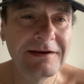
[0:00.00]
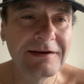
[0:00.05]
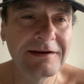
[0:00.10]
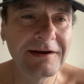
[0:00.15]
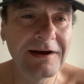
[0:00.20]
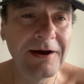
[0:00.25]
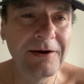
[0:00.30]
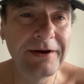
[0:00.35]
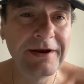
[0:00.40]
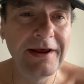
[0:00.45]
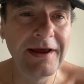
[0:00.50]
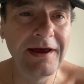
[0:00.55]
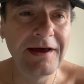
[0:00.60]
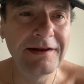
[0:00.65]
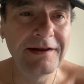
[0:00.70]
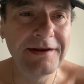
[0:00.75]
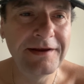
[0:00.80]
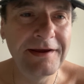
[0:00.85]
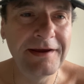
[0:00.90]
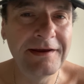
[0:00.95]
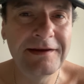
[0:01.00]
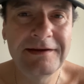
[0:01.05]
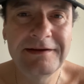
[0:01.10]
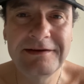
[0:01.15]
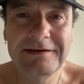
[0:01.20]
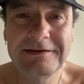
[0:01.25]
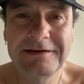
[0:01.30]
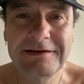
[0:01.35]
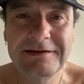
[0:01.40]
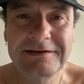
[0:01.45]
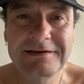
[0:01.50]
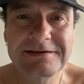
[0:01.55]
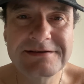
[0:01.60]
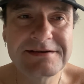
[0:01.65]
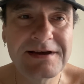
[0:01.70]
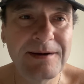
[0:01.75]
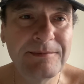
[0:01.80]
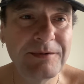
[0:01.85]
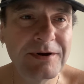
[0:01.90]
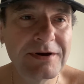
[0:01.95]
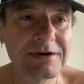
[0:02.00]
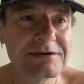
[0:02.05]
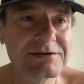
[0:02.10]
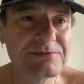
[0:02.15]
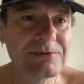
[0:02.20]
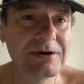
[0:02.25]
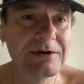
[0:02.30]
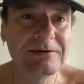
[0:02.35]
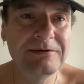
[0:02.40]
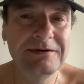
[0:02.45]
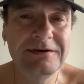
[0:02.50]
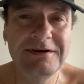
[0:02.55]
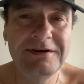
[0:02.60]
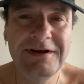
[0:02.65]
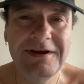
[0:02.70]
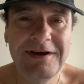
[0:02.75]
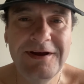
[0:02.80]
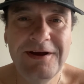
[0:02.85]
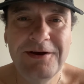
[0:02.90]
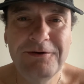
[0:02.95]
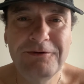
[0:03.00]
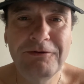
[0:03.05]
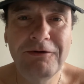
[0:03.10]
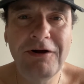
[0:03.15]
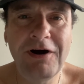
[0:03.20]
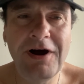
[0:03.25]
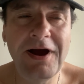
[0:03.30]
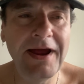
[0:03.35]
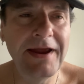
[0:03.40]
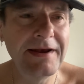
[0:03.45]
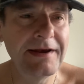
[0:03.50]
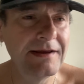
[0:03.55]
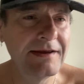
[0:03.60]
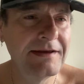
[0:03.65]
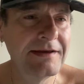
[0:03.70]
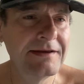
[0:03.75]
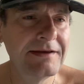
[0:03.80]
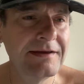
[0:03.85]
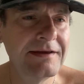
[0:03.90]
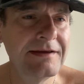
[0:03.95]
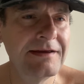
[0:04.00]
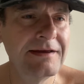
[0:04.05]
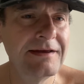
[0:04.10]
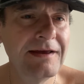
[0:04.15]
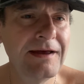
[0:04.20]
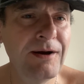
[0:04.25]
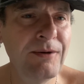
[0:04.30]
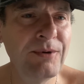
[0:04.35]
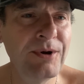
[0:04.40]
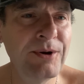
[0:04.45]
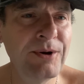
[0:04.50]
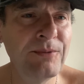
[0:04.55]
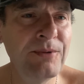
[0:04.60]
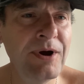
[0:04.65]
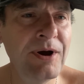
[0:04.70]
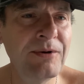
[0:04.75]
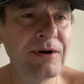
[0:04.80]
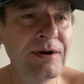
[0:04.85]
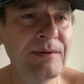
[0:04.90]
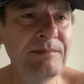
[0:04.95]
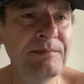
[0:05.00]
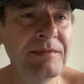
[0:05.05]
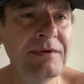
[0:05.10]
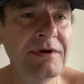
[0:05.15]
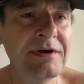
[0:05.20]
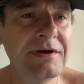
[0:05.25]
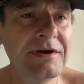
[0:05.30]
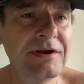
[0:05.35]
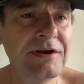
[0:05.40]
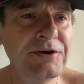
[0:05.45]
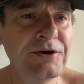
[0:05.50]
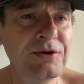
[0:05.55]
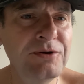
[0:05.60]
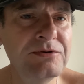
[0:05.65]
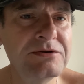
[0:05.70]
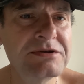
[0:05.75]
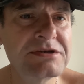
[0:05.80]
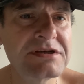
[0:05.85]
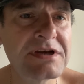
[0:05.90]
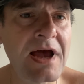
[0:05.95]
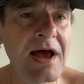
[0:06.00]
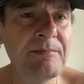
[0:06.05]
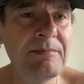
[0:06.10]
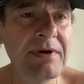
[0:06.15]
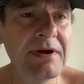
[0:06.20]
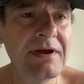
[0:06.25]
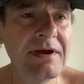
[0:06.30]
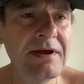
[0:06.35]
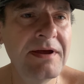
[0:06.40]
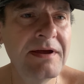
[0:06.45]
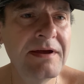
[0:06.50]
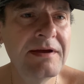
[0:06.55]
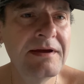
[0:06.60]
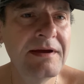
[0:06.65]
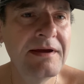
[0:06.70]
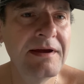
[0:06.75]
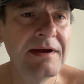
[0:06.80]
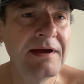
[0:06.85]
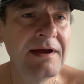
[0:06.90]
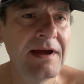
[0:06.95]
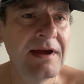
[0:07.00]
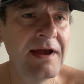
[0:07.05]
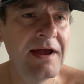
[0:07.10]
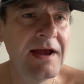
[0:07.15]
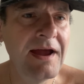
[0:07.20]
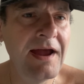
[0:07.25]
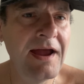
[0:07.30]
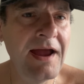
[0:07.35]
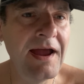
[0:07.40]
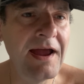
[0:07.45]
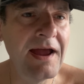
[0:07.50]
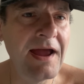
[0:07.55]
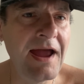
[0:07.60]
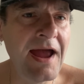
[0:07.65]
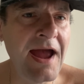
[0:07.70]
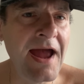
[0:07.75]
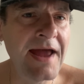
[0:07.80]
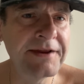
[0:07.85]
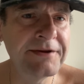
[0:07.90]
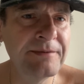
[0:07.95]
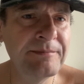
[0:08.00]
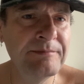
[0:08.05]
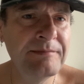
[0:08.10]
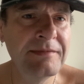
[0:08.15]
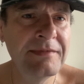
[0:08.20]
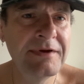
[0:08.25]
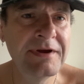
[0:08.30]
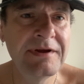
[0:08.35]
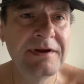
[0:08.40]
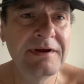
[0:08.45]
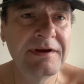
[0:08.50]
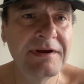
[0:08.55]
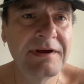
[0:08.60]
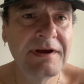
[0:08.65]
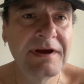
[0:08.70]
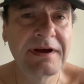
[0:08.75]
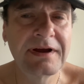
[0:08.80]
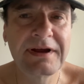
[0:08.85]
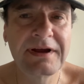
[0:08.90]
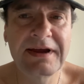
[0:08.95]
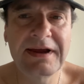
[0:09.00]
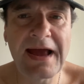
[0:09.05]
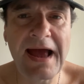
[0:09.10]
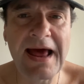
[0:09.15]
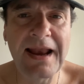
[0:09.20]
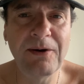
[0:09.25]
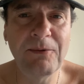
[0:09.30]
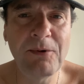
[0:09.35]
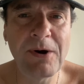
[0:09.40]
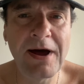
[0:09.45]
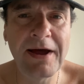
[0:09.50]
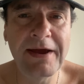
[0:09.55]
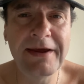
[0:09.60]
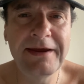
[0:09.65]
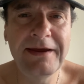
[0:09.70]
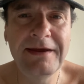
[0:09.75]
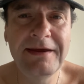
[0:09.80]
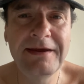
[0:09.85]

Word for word: going out there to someone as well. Right, I want to welcome new sub Adam Callaway.